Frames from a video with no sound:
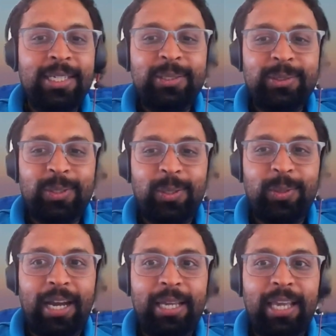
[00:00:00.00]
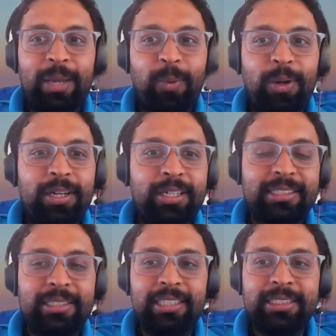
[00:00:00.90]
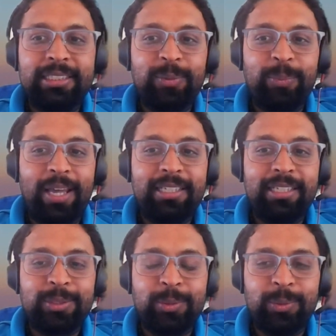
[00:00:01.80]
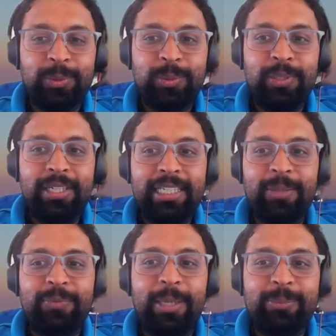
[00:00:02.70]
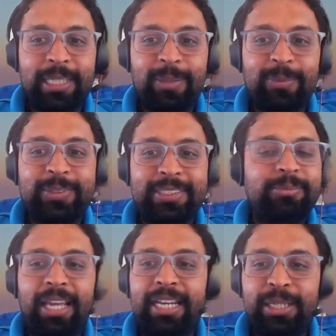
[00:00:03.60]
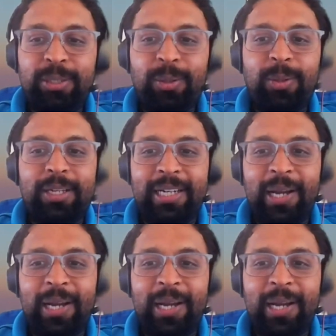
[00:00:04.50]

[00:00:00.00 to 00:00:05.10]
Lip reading: So I wanted each of the panelists to give themselves an intro